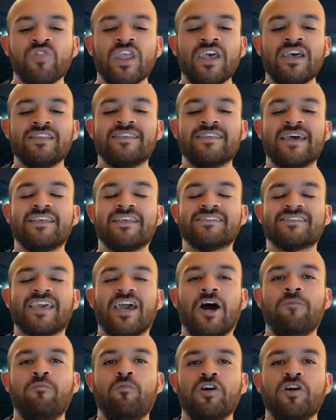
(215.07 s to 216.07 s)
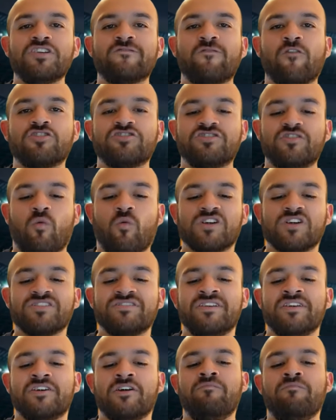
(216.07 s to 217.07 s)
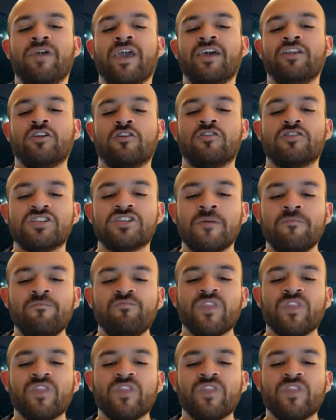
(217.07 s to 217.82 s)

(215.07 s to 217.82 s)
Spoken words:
Dallas Cowboys versus the Washington Commanders.